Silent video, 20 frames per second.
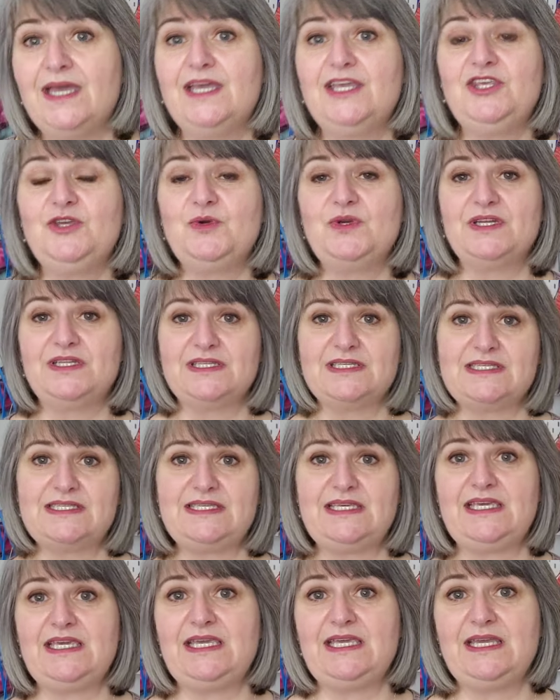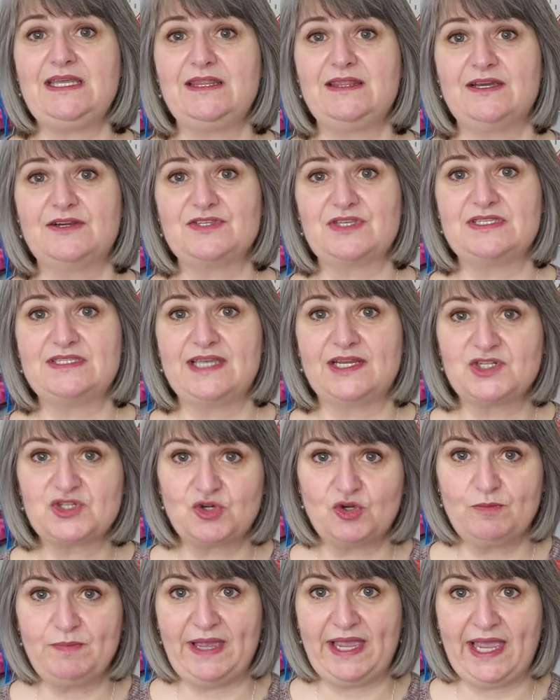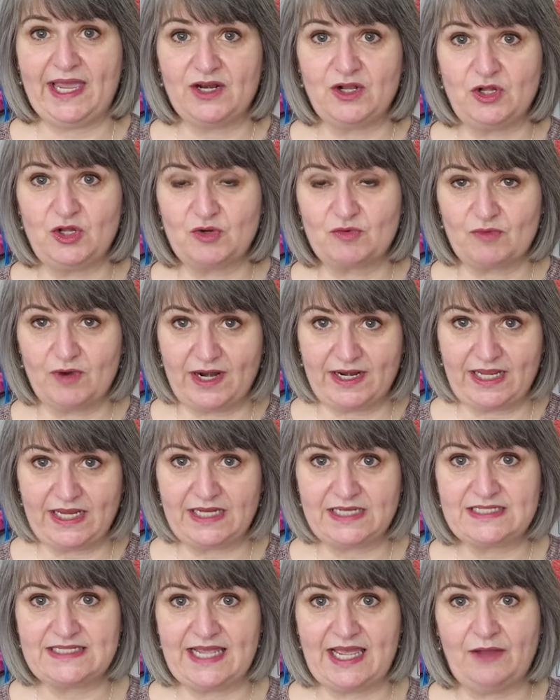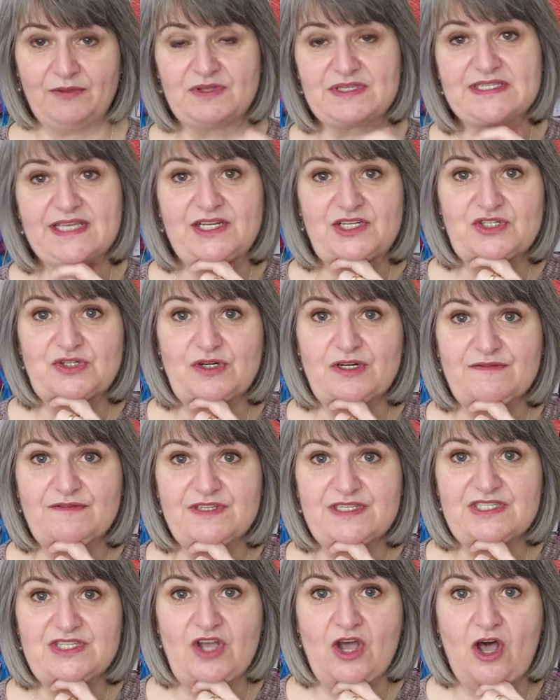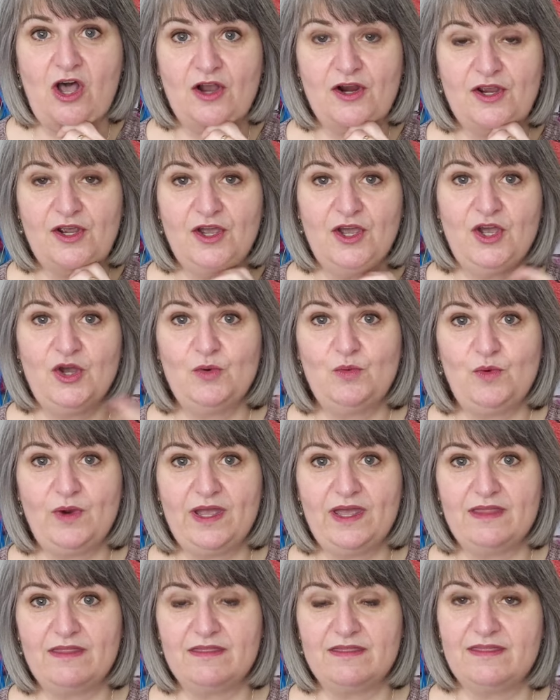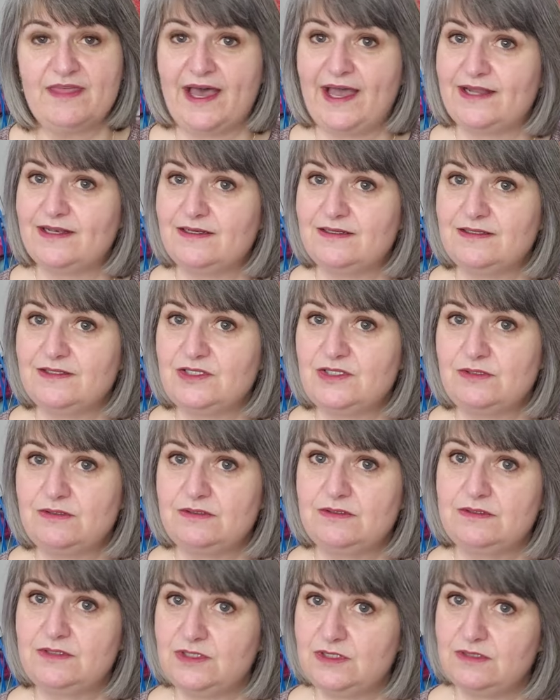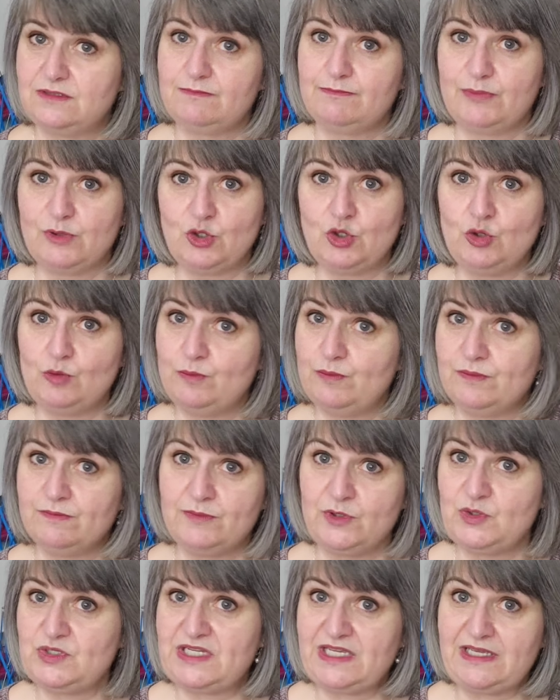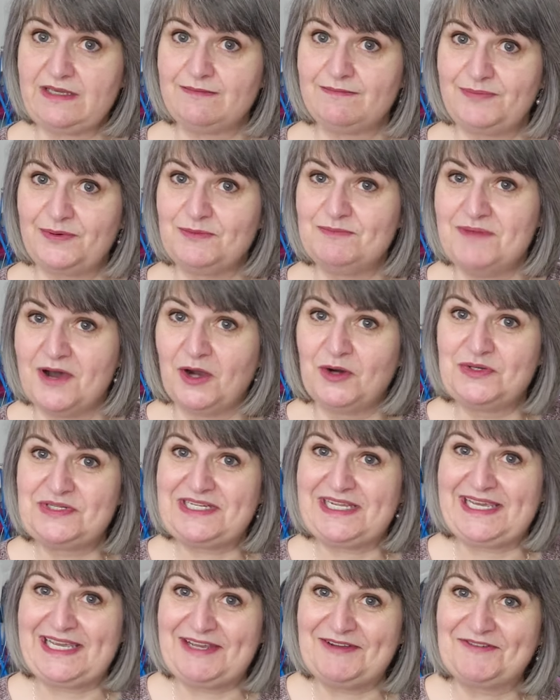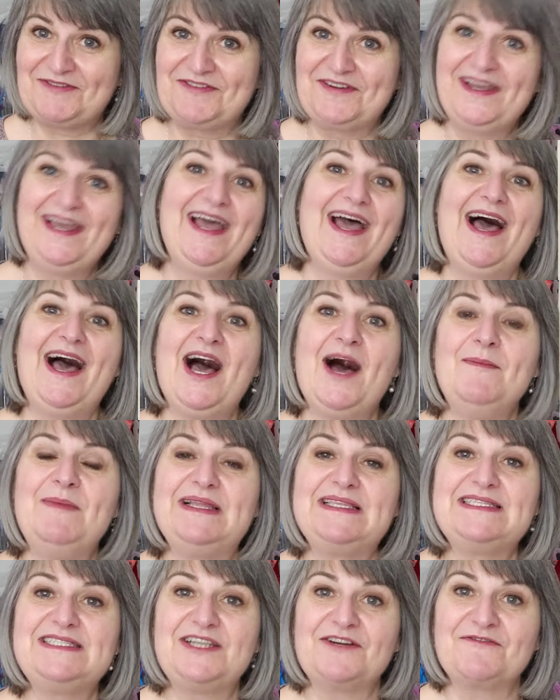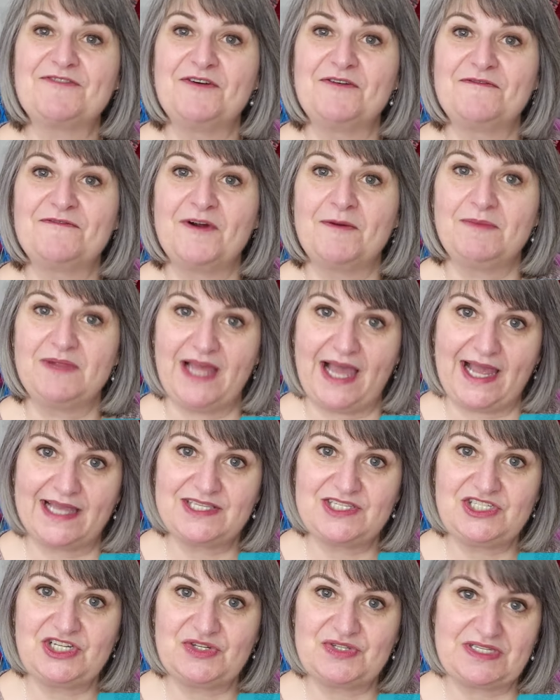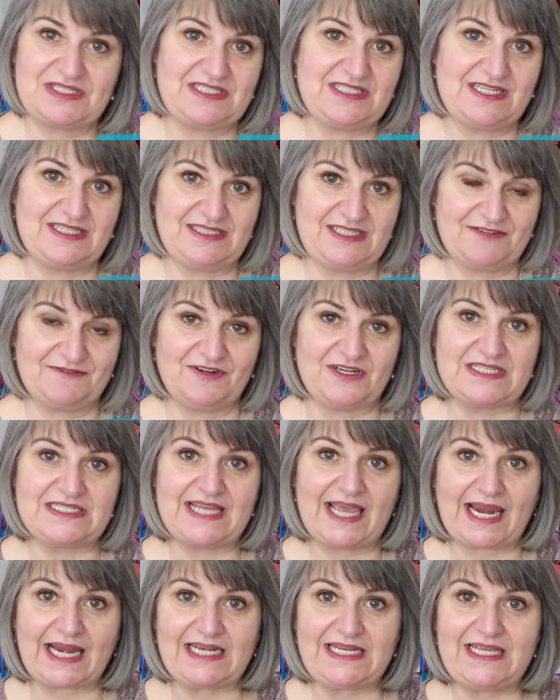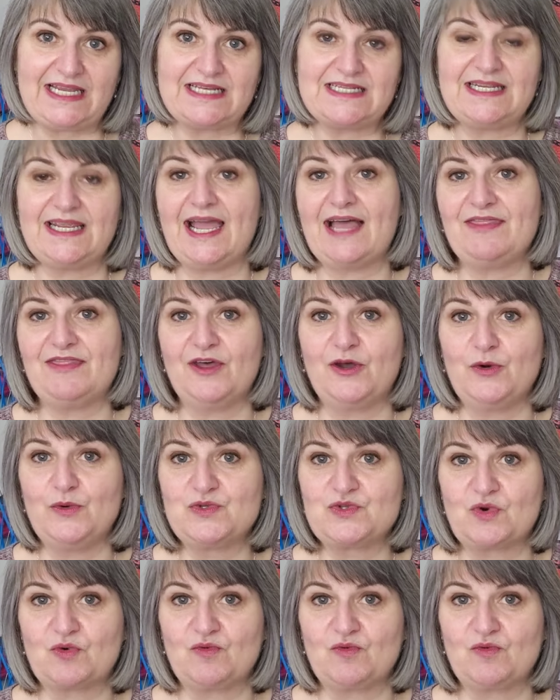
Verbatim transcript: You can see there's a central panel running down the center of the sock with that boob motif. Boob motif. Um, it's different from last year's. It's a different technique to get those